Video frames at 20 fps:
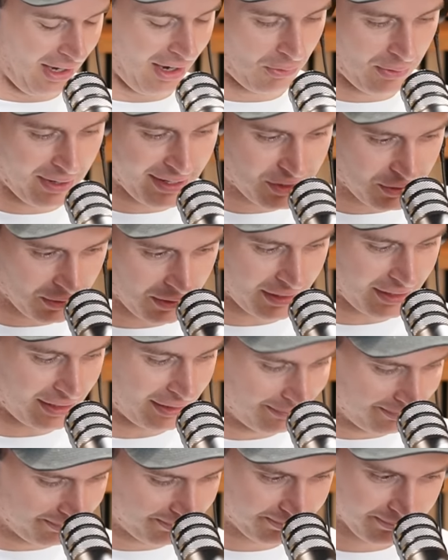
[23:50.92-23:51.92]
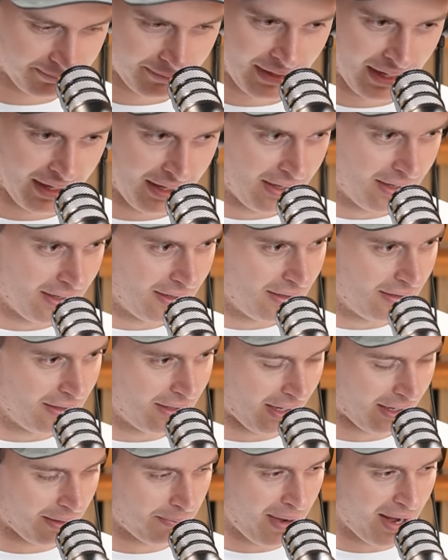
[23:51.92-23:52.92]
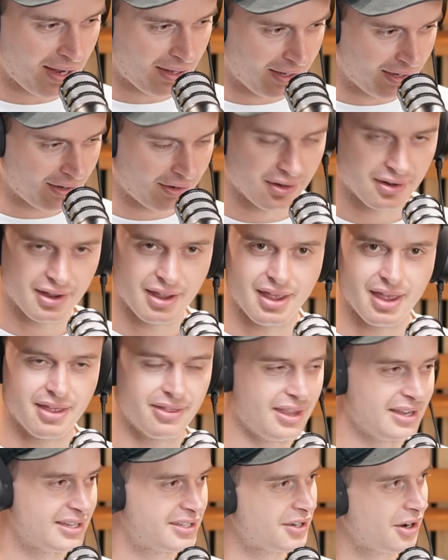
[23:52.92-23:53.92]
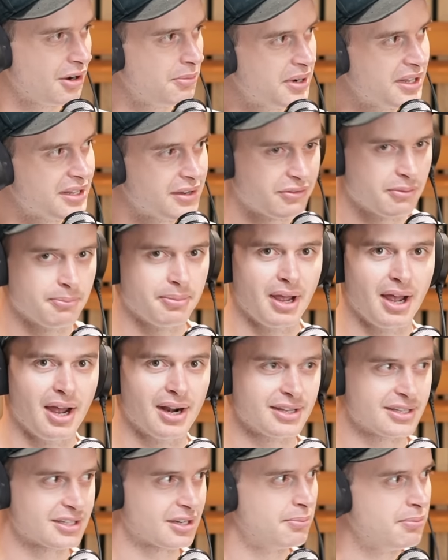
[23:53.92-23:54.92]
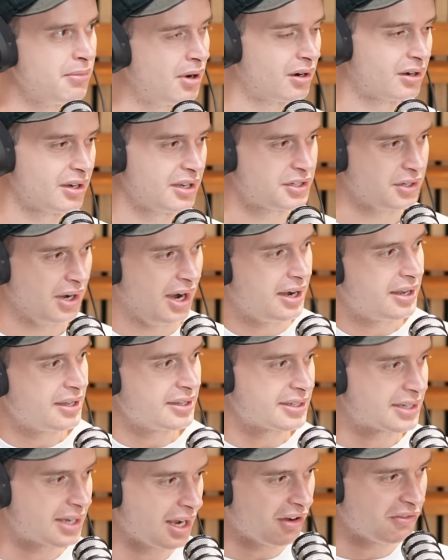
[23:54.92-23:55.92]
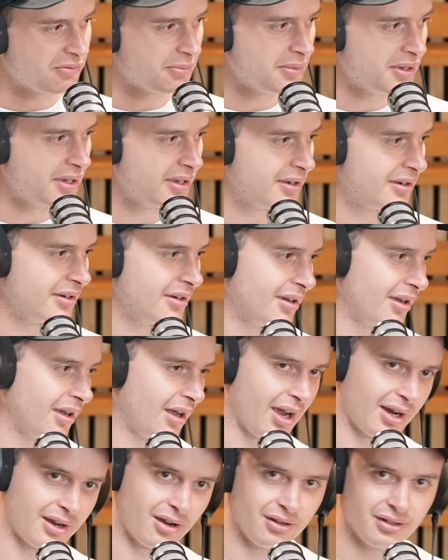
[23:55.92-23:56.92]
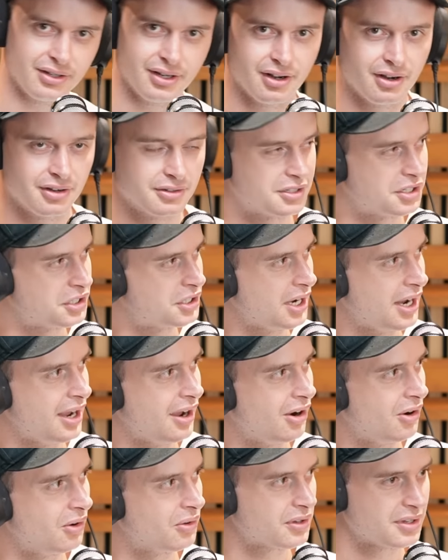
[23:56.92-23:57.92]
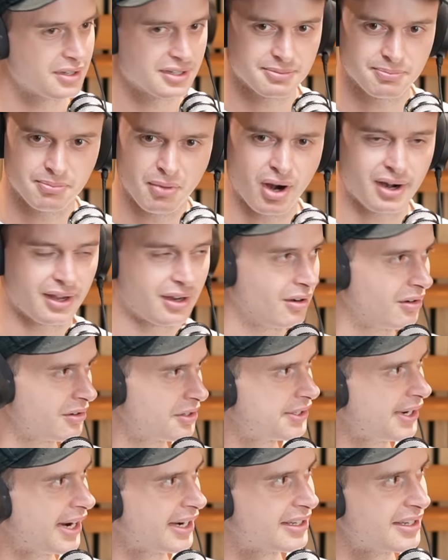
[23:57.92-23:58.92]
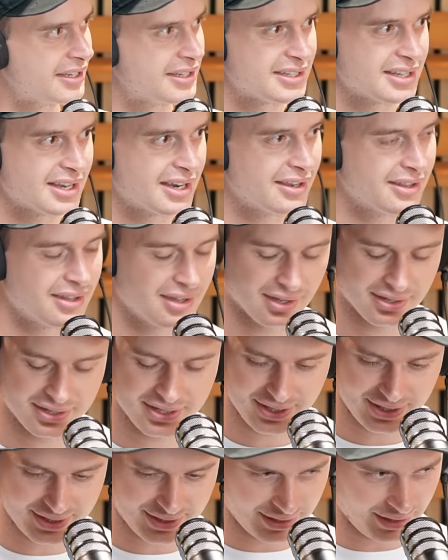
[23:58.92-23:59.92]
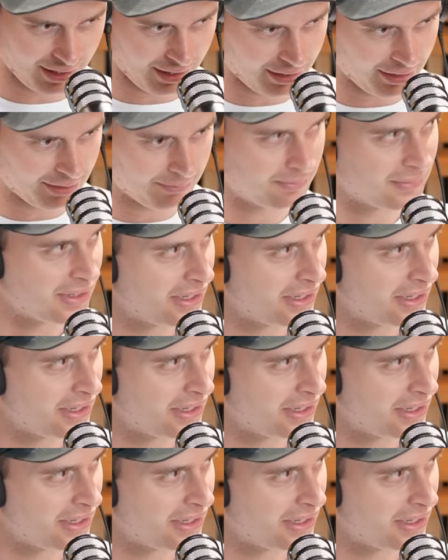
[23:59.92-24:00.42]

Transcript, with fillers: like we're talking like you know there's so many different parties, commodity traders, government, like you know shareholders, mining contractors. It's just like a